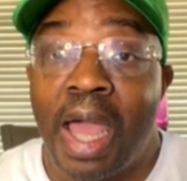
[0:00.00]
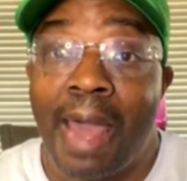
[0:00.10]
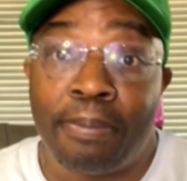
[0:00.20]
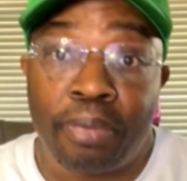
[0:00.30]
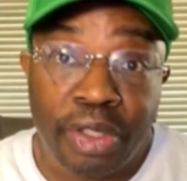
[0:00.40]

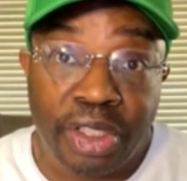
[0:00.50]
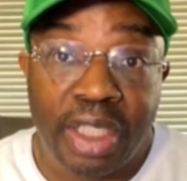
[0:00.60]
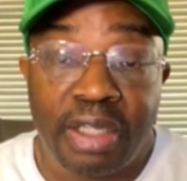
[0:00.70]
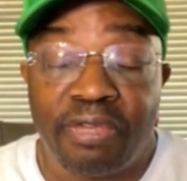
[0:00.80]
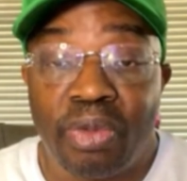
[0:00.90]
I
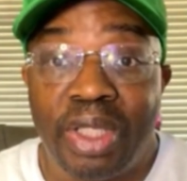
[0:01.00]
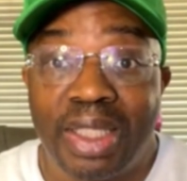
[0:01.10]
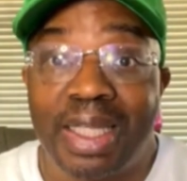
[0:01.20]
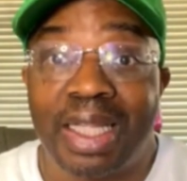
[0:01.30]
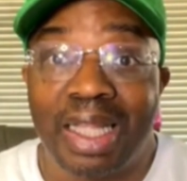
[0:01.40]
appreciate if you
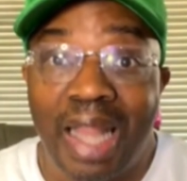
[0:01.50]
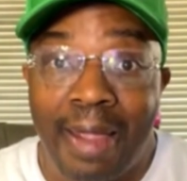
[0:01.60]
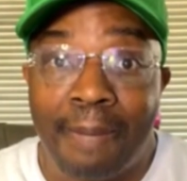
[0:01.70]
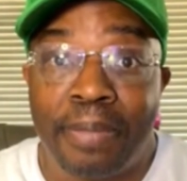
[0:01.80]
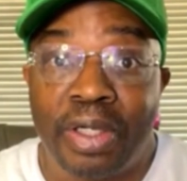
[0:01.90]
hit that
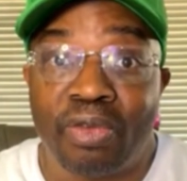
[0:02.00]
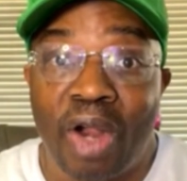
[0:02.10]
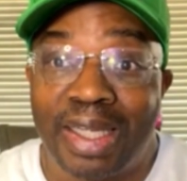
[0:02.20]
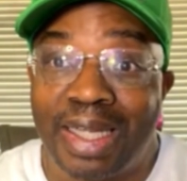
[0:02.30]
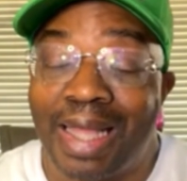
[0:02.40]
like button
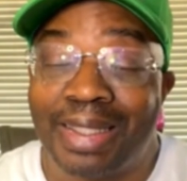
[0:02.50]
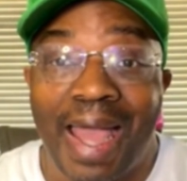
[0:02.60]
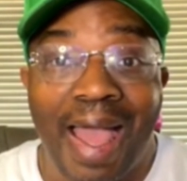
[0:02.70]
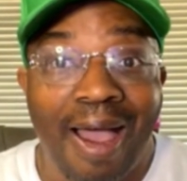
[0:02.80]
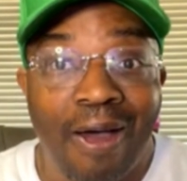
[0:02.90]
right now.
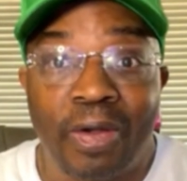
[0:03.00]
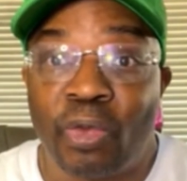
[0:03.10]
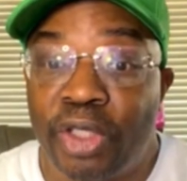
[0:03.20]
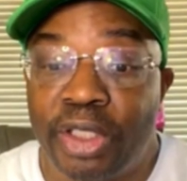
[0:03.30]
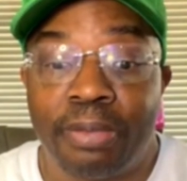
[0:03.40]
The
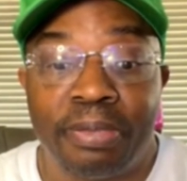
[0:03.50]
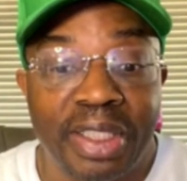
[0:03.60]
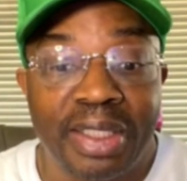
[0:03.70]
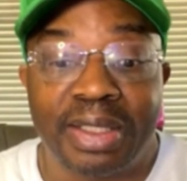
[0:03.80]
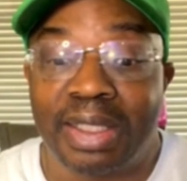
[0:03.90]
algorithm
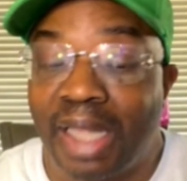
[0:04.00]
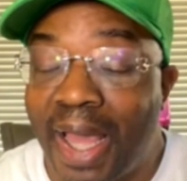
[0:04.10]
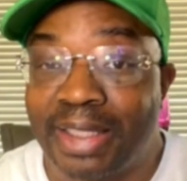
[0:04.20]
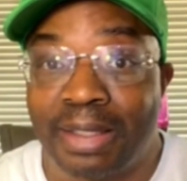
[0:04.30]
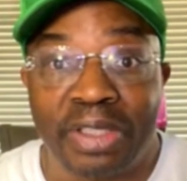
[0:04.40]
needs the
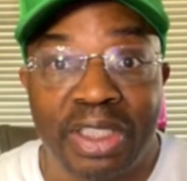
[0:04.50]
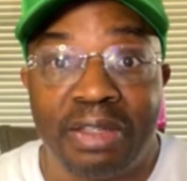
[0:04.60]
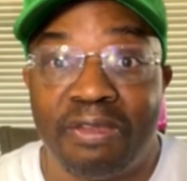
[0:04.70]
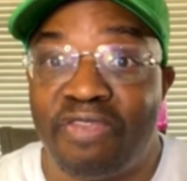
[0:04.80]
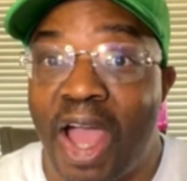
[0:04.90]
likes. I'm
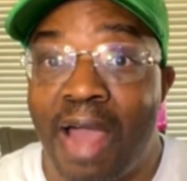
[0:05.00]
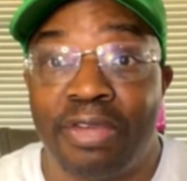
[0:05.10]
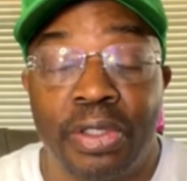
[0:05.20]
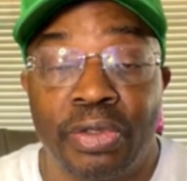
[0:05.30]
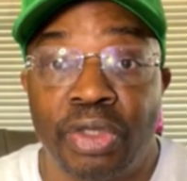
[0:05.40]
seeing
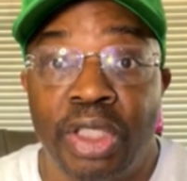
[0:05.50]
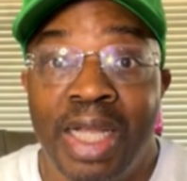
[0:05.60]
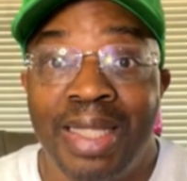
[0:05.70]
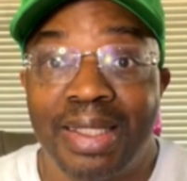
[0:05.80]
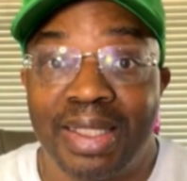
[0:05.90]
500
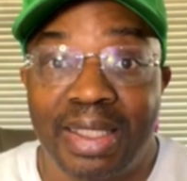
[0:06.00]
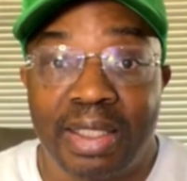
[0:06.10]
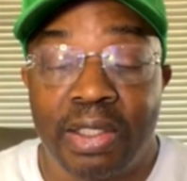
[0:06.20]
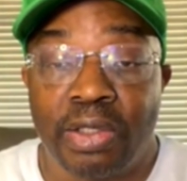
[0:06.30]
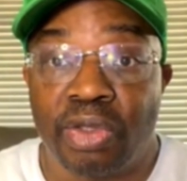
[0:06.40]
to
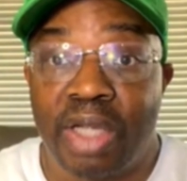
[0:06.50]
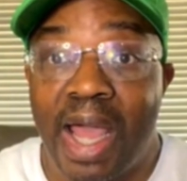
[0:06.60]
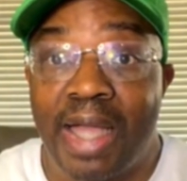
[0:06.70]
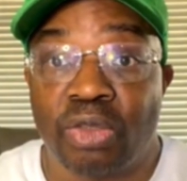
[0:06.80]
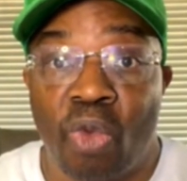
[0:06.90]
600
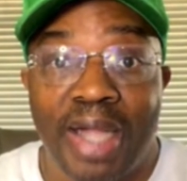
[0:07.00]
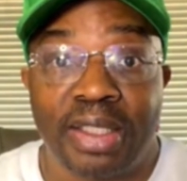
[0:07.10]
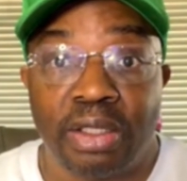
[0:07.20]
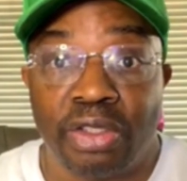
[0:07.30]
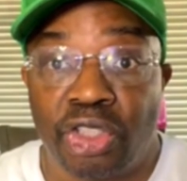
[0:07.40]
guys
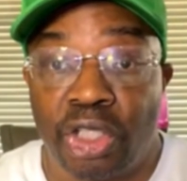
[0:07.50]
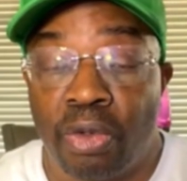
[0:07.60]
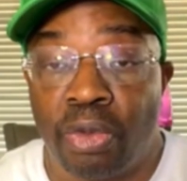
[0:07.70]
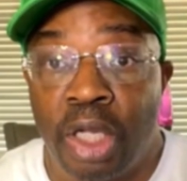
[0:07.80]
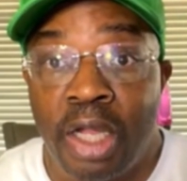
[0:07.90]
watching the
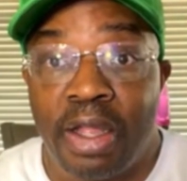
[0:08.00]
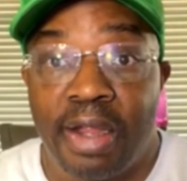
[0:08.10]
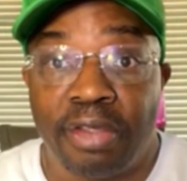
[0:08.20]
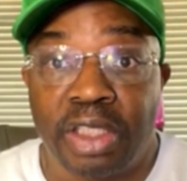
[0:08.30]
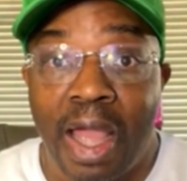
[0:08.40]
show
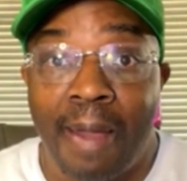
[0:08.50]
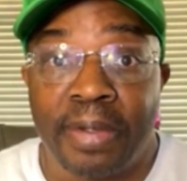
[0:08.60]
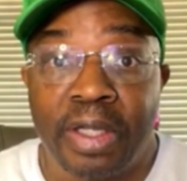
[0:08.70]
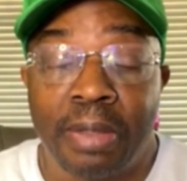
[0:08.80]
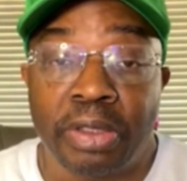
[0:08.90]
every
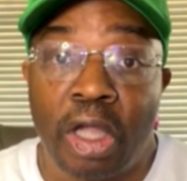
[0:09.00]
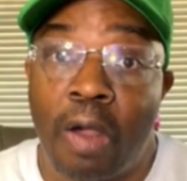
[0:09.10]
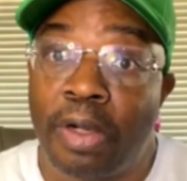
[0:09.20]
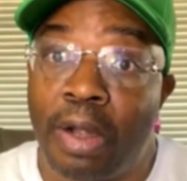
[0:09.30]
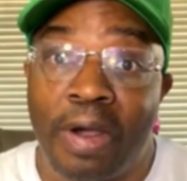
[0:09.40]
time it comes
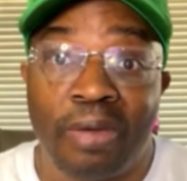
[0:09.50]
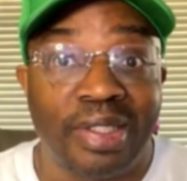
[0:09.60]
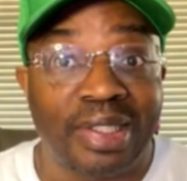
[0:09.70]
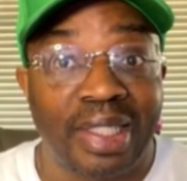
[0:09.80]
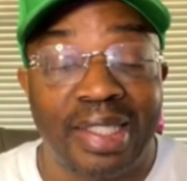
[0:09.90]
on, but I'm
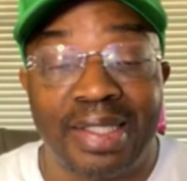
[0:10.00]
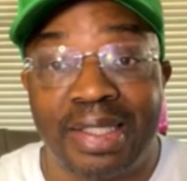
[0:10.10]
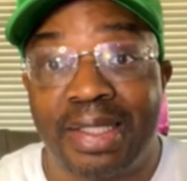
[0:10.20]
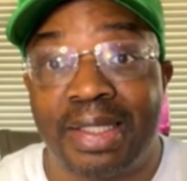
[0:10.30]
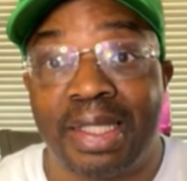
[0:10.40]
only seeing
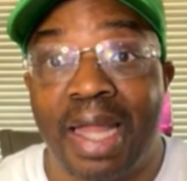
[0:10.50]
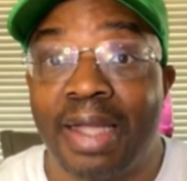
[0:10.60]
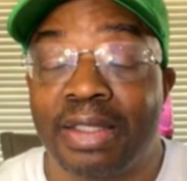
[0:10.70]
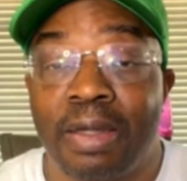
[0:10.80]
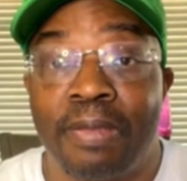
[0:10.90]
60
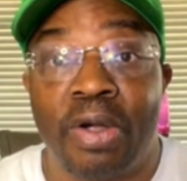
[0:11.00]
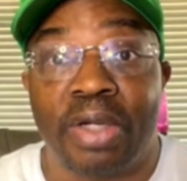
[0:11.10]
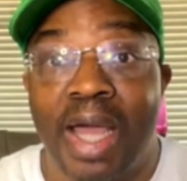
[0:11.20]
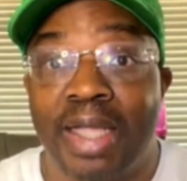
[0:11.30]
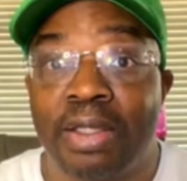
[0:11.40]
likes. Come
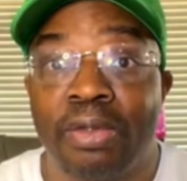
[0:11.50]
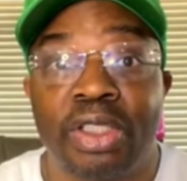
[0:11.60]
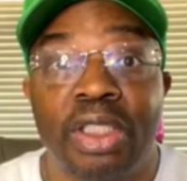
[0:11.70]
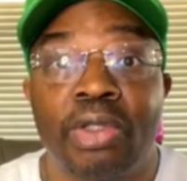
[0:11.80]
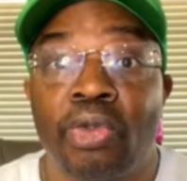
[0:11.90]
on, guys. Don't
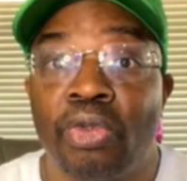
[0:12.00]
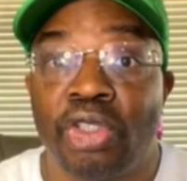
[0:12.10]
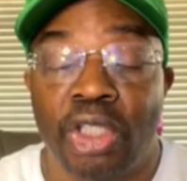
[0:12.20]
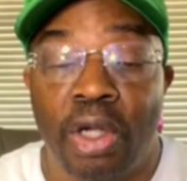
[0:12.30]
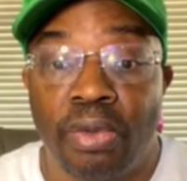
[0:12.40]
sit through
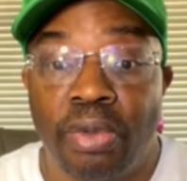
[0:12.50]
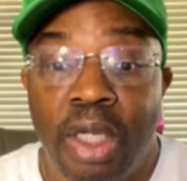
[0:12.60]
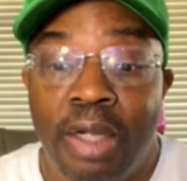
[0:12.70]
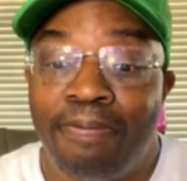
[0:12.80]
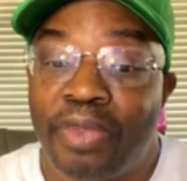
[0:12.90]
the
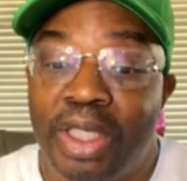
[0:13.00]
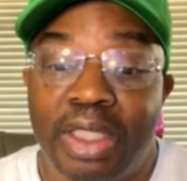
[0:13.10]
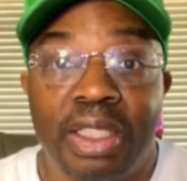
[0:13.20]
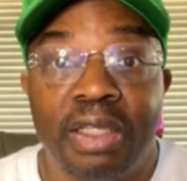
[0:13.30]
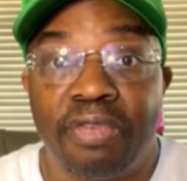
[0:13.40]
show,
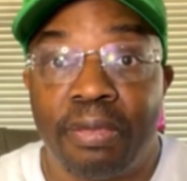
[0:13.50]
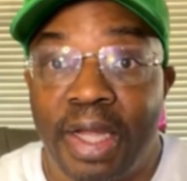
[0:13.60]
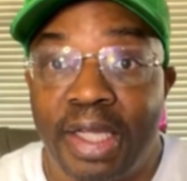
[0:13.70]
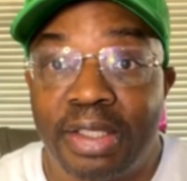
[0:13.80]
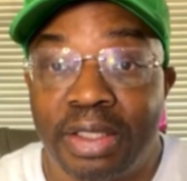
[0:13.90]
get the
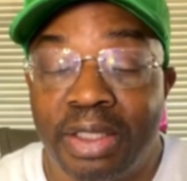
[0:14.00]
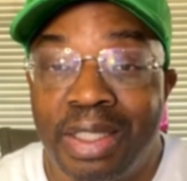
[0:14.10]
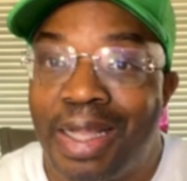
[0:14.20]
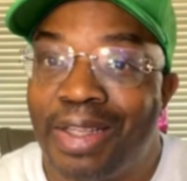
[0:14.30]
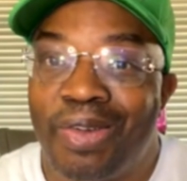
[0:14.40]
information,
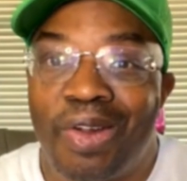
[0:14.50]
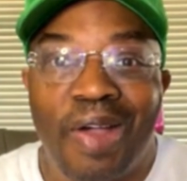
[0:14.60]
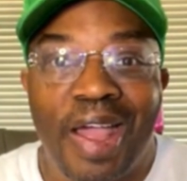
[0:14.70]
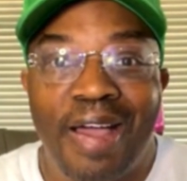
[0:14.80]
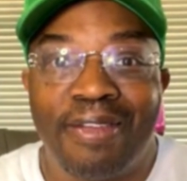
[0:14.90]
and you
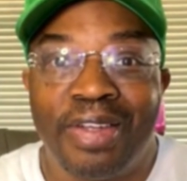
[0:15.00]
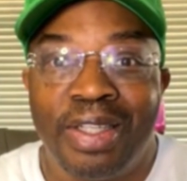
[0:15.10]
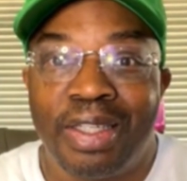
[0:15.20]
don't have